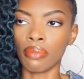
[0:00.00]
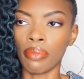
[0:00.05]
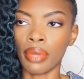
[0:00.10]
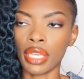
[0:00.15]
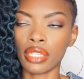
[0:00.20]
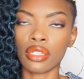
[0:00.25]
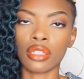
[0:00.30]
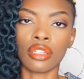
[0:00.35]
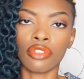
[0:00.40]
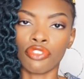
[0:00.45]

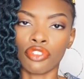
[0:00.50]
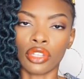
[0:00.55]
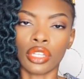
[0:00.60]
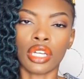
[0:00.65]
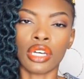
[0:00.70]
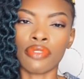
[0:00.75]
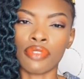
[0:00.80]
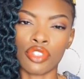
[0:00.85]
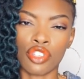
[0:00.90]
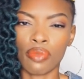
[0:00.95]
basically for
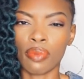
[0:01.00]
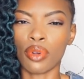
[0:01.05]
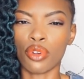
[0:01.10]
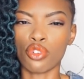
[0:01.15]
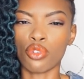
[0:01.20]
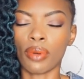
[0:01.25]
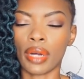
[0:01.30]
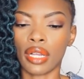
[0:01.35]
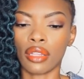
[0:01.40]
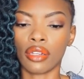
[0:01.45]
love and
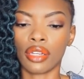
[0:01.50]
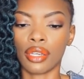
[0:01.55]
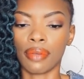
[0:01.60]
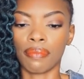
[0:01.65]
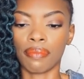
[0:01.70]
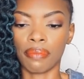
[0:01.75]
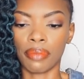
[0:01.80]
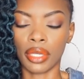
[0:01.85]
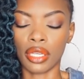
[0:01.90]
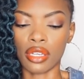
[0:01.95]
spirituality,
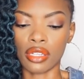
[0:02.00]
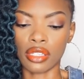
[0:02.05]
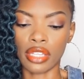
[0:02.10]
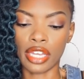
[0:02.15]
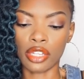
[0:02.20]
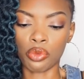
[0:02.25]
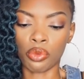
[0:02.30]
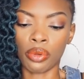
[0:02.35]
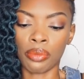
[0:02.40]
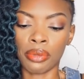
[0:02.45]
because
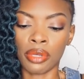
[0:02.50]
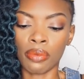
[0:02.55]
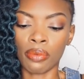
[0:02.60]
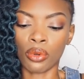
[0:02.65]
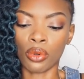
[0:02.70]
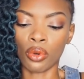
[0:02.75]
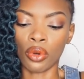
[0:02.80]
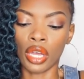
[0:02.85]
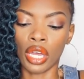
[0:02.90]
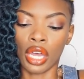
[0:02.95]
that's what
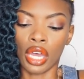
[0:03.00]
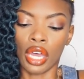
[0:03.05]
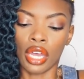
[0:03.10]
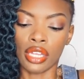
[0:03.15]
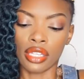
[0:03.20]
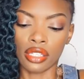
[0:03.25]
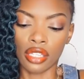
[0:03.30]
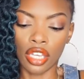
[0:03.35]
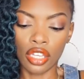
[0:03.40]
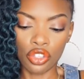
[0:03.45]
people
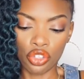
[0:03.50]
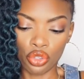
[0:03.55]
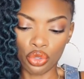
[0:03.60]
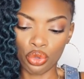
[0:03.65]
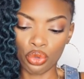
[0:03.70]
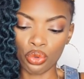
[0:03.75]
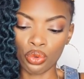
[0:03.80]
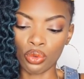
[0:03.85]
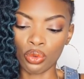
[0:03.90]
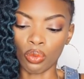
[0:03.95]
tend
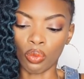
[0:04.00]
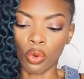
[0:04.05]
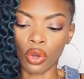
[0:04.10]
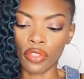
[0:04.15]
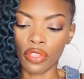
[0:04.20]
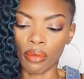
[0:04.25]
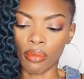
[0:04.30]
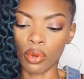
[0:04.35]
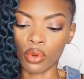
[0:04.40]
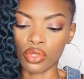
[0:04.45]
to
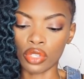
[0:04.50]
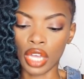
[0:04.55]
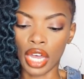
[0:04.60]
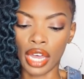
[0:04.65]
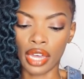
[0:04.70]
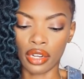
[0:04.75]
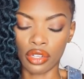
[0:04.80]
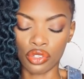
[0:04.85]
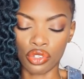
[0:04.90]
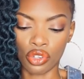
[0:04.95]
want the most
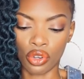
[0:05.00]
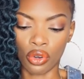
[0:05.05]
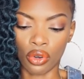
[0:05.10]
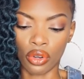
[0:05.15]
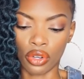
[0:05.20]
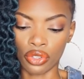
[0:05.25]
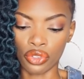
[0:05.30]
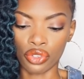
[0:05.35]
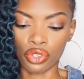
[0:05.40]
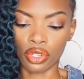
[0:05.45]
guidance
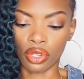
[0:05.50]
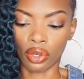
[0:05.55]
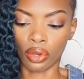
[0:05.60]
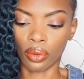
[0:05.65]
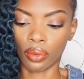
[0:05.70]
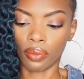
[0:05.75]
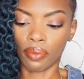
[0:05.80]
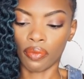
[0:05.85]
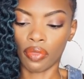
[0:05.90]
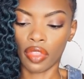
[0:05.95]
on.
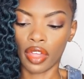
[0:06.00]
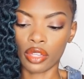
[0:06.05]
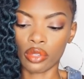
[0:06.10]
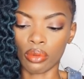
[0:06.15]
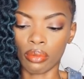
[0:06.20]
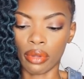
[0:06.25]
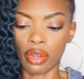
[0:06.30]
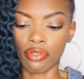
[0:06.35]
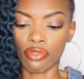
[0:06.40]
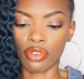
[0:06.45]
So
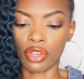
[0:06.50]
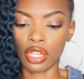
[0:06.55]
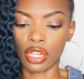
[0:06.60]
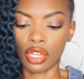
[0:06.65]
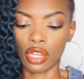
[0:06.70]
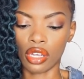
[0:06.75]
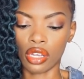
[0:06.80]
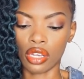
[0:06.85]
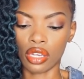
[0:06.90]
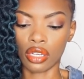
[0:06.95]
that's what my
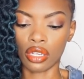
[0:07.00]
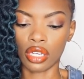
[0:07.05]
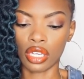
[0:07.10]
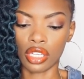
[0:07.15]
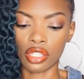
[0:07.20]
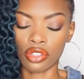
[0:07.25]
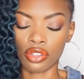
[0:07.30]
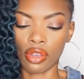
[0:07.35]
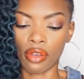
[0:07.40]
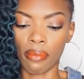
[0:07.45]
reading
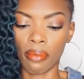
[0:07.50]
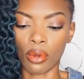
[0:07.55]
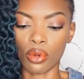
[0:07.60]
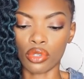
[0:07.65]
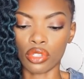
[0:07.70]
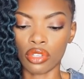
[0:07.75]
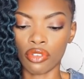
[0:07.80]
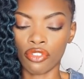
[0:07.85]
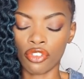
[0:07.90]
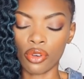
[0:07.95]
is
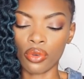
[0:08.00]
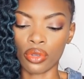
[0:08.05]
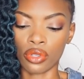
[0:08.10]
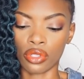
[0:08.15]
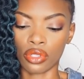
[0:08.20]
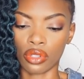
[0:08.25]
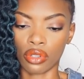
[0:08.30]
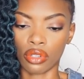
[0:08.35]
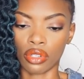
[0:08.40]
mostly focused